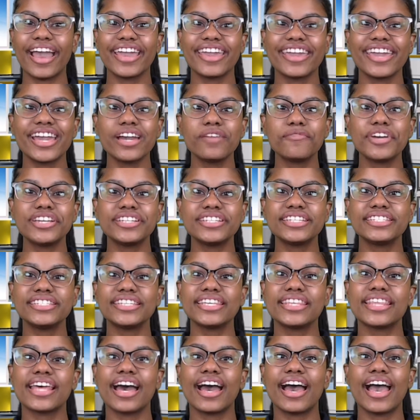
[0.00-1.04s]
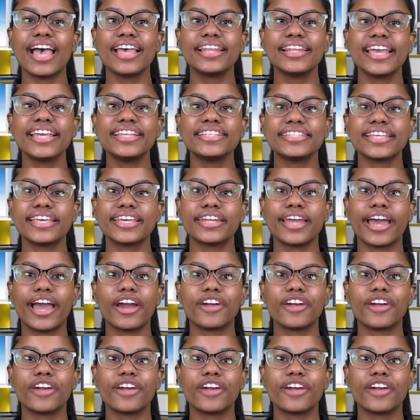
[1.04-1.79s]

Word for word: I can't wait to see the highlights and